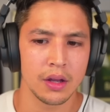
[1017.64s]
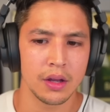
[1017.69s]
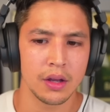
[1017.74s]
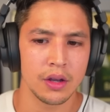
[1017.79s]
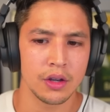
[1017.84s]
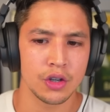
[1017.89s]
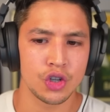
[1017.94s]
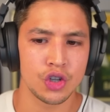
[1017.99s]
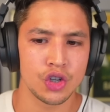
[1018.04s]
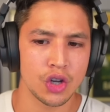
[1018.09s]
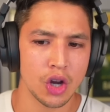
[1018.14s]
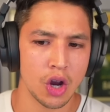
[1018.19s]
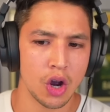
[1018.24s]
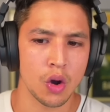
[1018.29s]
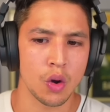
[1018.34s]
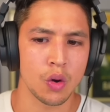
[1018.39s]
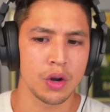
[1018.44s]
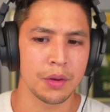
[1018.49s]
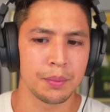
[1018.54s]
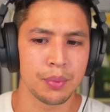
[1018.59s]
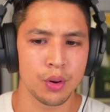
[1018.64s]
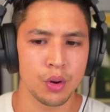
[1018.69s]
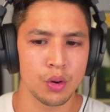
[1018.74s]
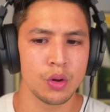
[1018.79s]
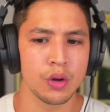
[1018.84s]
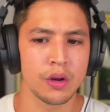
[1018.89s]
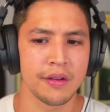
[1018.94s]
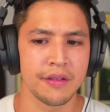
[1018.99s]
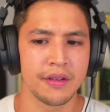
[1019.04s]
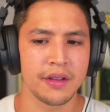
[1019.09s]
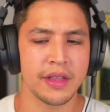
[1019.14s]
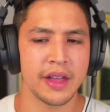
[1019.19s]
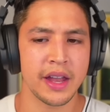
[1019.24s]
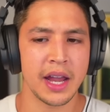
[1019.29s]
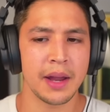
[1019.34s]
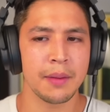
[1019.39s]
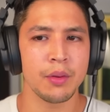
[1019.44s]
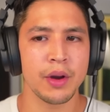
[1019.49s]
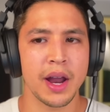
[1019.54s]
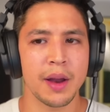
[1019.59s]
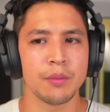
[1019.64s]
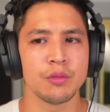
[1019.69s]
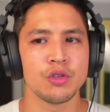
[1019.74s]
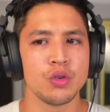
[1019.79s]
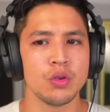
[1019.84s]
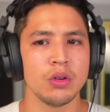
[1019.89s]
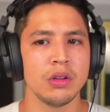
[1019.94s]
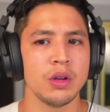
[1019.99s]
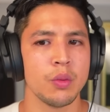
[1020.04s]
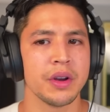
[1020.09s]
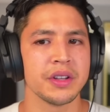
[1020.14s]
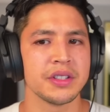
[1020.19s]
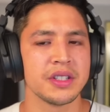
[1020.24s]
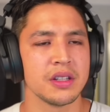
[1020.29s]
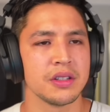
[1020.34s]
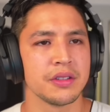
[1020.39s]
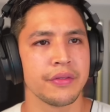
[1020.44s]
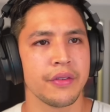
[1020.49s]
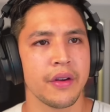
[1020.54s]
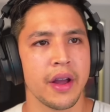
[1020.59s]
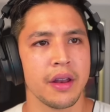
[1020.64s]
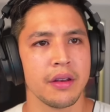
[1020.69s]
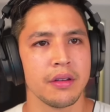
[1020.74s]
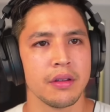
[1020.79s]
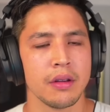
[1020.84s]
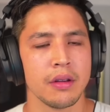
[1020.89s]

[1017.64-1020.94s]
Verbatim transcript: showed, proved that Abraham truly was his friend.